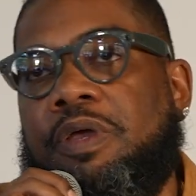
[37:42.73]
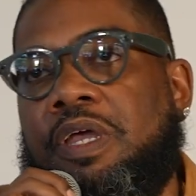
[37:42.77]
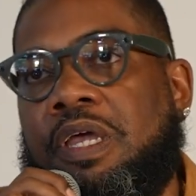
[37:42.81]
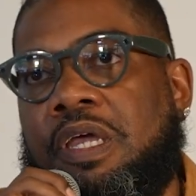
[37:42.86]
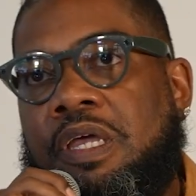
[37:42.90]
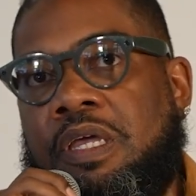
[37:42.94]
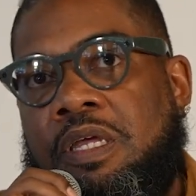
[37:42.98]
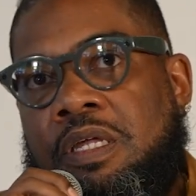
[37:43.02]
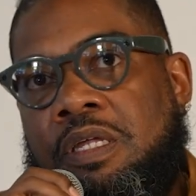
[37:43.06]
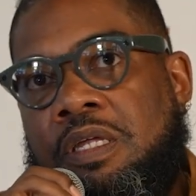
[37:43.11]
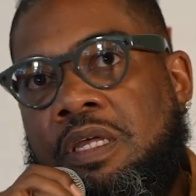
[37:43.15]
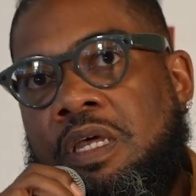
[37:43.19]

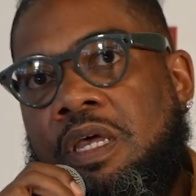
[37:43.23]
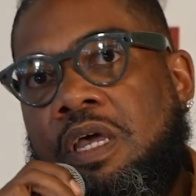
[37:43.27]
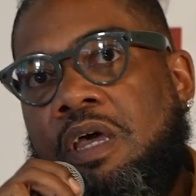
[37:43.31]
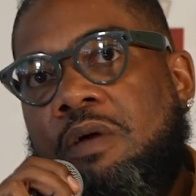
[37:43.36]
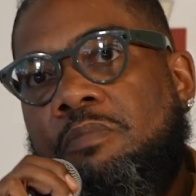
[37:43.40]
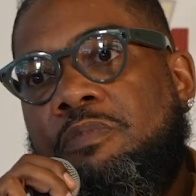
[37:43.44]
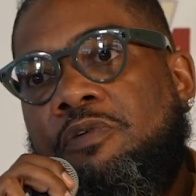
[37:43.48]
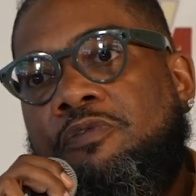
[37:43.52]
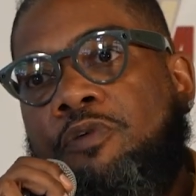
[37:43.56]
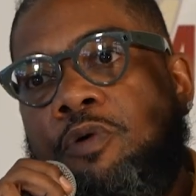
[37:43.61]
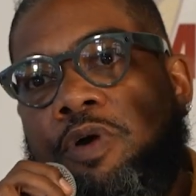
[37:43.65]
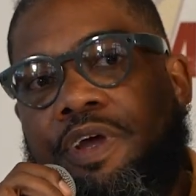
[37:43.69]
And
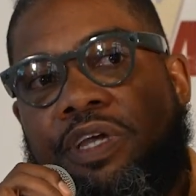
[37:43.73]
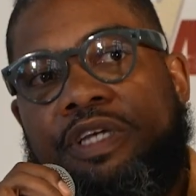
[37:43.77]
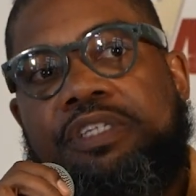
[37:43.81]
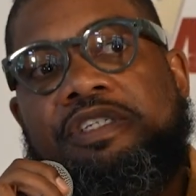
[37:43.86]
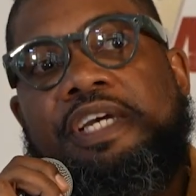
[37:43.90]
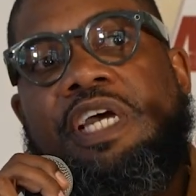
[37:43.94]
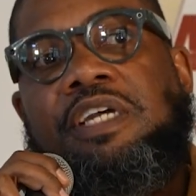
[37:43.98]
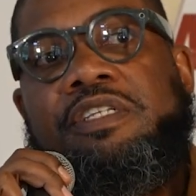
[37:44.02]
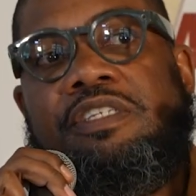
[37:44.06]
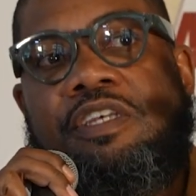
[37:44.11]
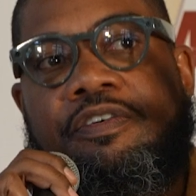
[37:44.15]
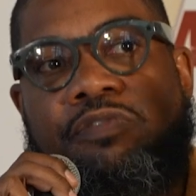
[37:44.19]
before each
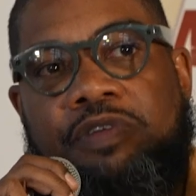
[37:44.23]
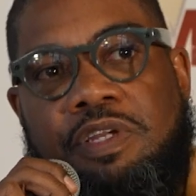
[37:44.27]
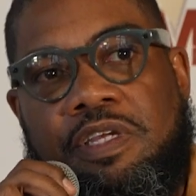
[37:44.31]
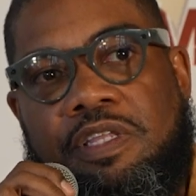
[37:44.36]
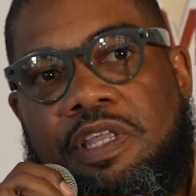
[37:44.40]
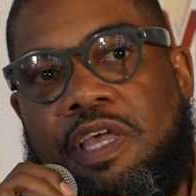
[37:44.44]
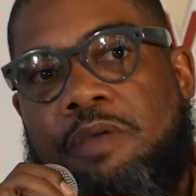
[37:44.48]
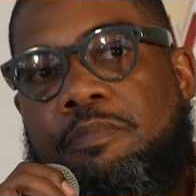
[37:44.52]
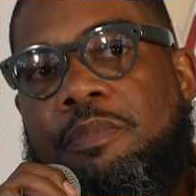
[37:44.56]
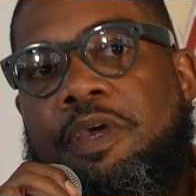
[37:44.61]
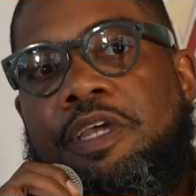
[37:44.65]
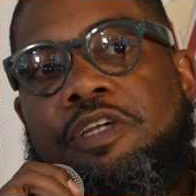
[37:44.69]
activity,
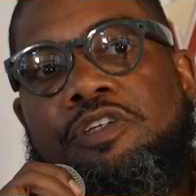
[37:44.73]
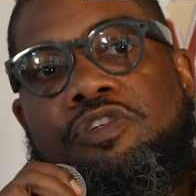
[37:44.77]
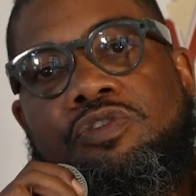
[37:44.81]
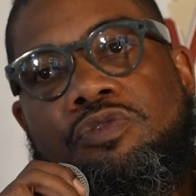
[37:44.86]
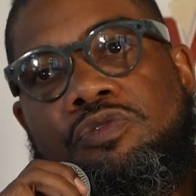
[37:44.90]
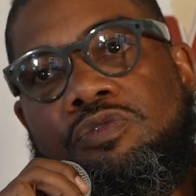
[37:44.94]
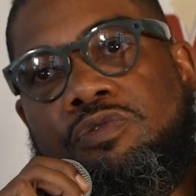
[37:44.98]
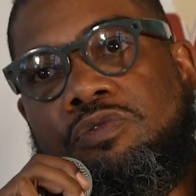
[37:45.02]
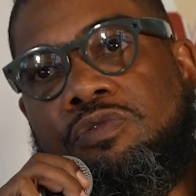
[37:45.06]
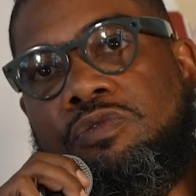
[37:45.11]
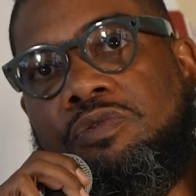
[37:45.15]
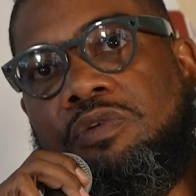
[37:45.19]
they made
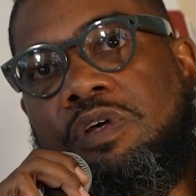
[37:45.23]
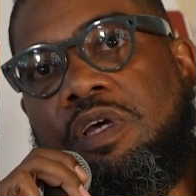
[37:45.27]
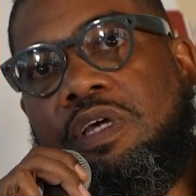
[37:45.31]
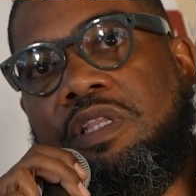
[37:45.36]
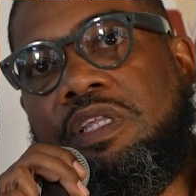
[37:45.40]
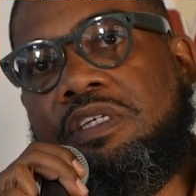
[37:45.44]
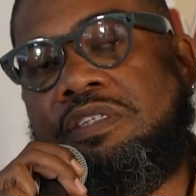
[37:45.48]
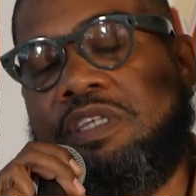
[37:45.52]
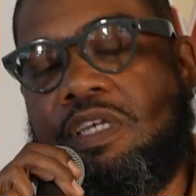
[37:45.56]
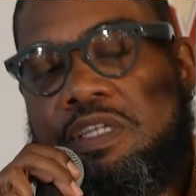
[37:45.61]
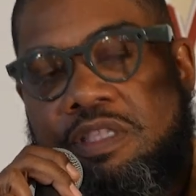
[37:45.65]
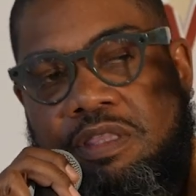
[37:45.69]
you,
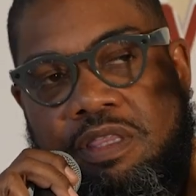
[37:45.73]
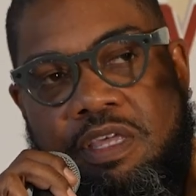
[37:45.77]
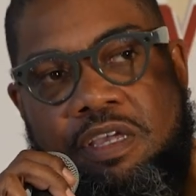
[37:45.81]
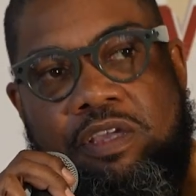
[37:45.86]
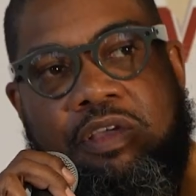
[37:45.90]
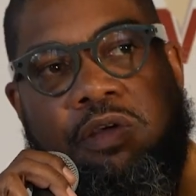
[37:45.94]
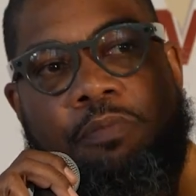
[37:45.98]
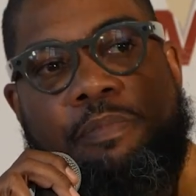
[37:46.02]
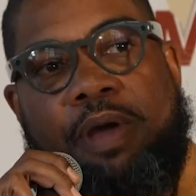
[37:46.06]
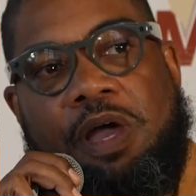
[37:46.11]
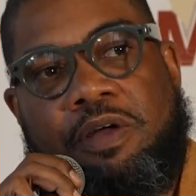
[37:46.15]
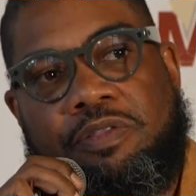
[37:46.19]
they said,
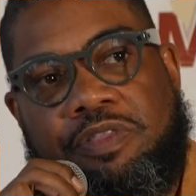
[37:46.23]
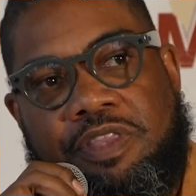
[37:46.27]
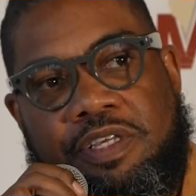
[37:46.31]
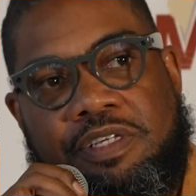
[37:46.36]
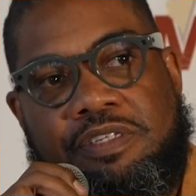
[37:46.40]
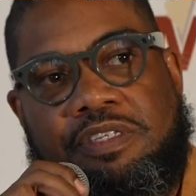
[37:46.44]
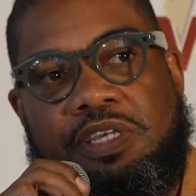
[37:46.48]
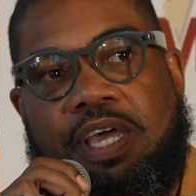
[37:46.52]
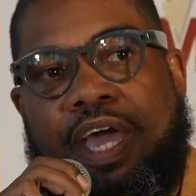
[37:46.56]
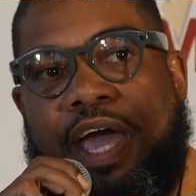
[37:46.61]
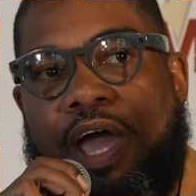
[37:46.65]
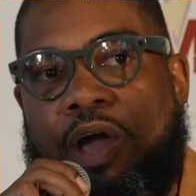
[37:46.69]
think about
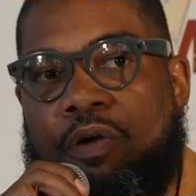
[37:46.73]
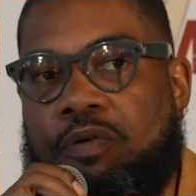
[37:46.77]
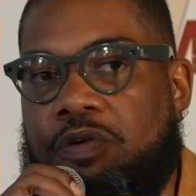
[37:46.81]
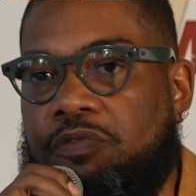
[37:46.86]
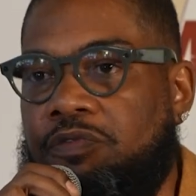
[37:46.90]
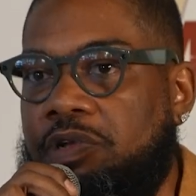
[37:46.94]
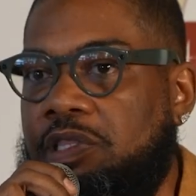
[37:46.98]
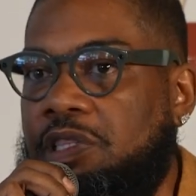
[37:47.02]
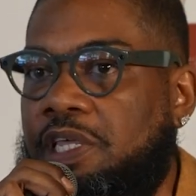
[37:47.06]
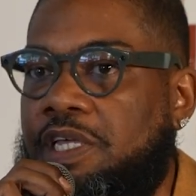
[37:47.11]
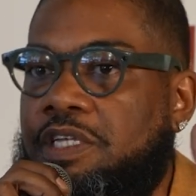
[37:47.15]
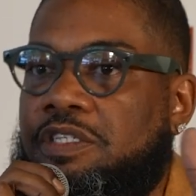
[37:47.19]
this and how it
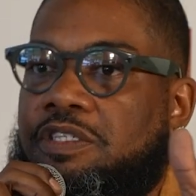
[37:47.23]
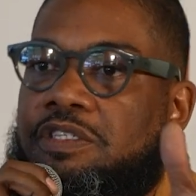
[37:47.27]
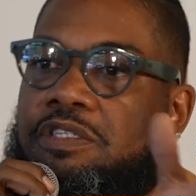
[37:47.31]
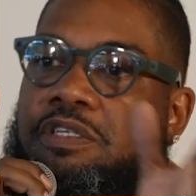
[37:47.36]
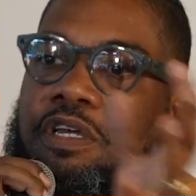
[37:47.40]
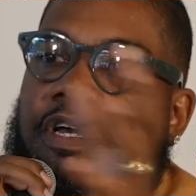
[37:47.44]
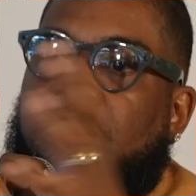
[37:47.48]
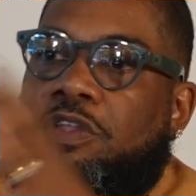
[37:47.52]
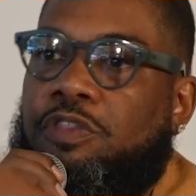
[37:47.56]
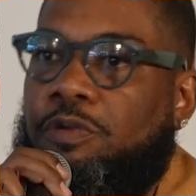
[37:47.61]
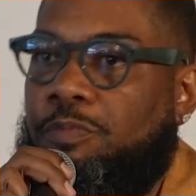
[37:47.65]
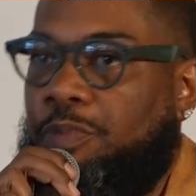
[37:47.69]
relates
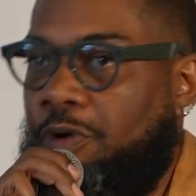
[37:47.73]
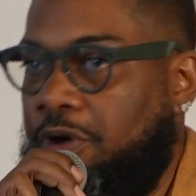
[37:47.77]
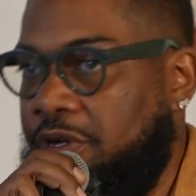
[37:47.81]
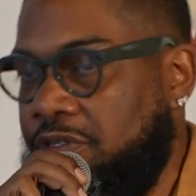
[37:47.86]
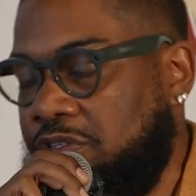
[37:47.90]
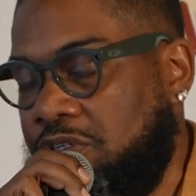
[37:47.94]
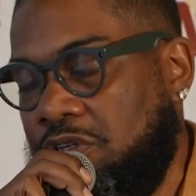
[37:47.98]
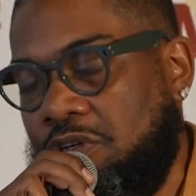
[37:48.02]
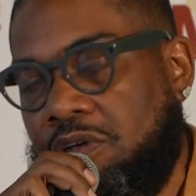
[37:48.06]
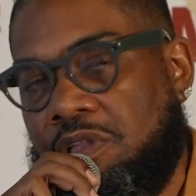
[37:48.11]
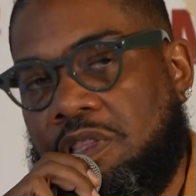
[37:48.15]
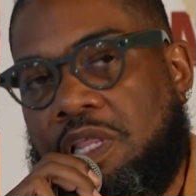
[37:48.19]
to other
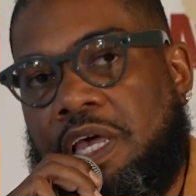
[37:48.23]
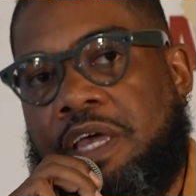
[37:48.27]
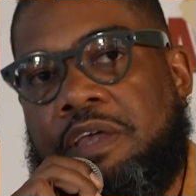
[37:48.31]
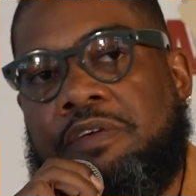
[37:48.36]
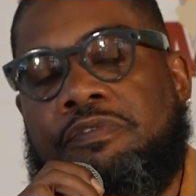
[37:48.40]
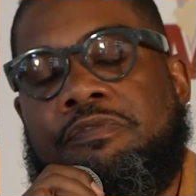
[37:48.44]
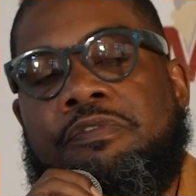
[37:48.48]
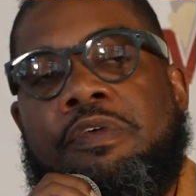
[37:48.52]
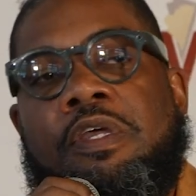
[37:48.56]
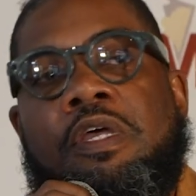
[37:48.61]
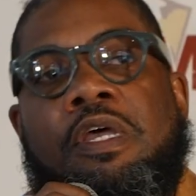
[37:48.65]
parts of your life.